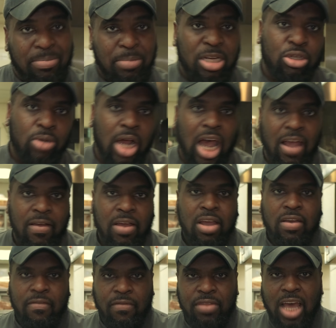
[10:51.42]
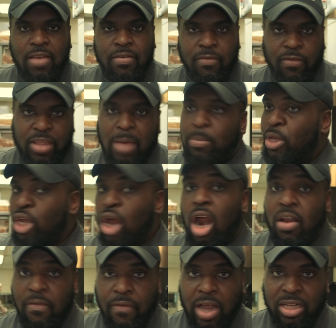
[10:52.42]
to be dry for that
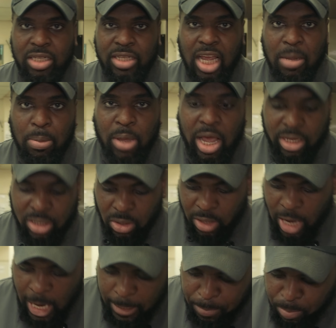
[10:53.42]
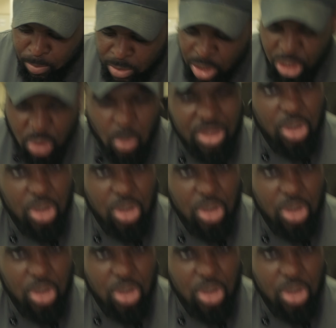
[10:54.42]
Maillard effect to take place, okay? You want